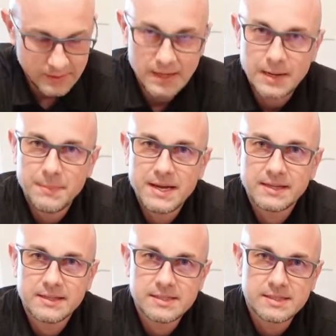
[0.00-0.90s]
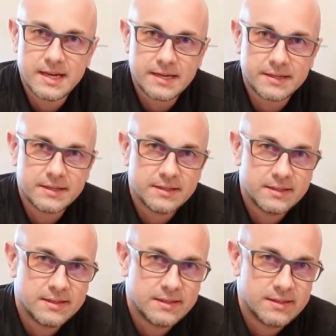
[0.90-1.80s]
and I'm making this like
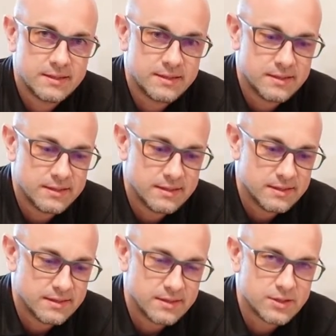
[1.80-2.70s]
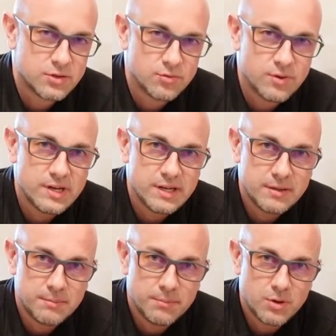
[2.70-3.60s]
a
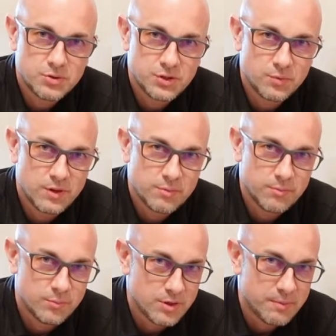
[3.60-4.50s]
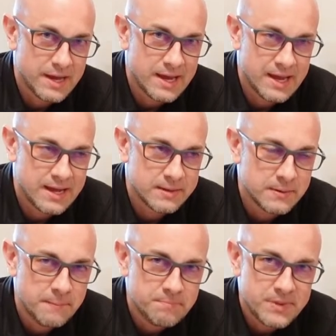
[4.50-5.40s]
gritty motion with my hand,
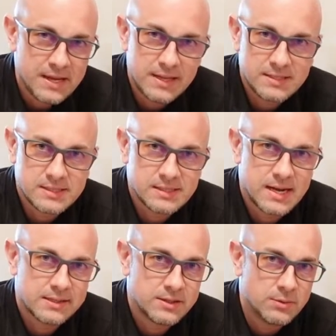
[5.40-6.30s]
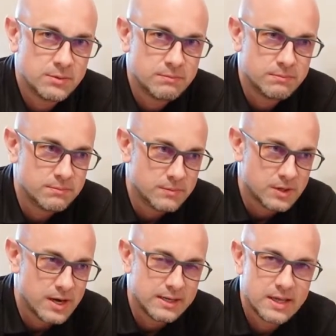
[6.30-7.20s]
and that's exactly
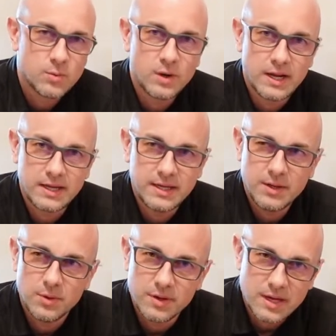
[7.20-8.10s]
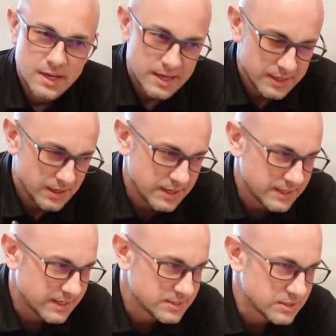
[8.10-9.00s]
kind of like what I hear, where it kind
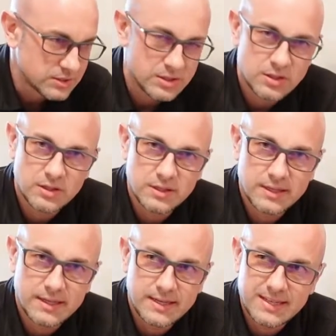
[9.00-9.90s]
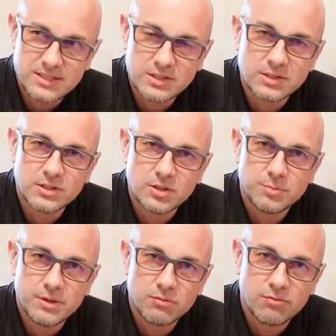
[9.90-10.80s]
of gets a little
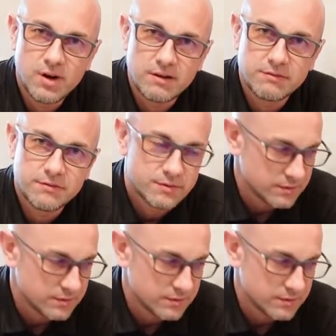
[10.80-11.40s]
bit rough,